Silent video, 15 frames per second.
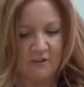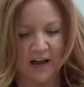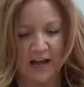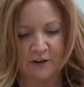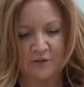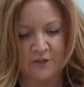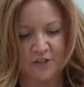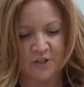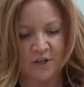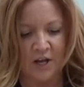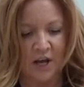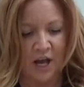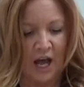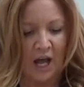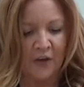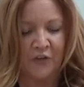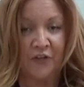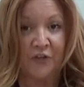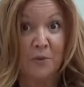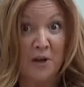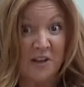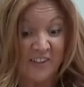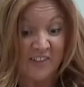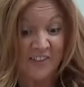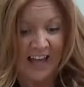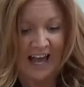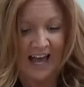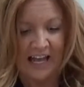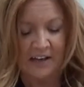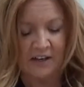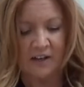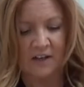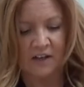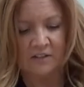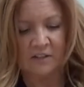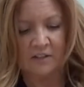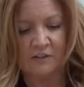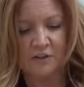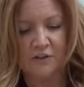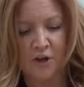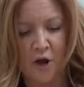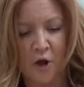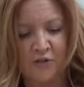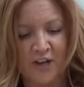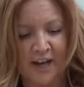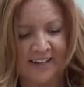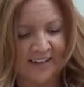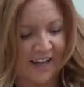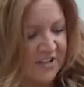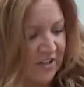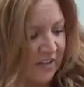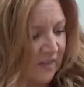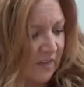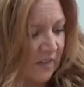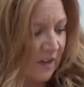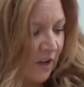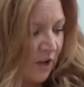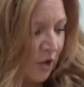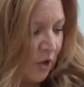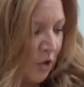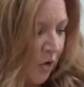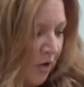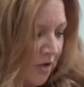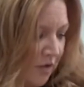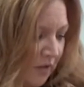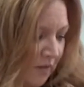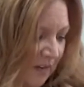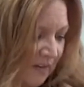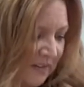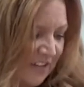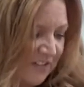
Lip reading: round as smoothly as you can, so there are no jagged edges. You can use this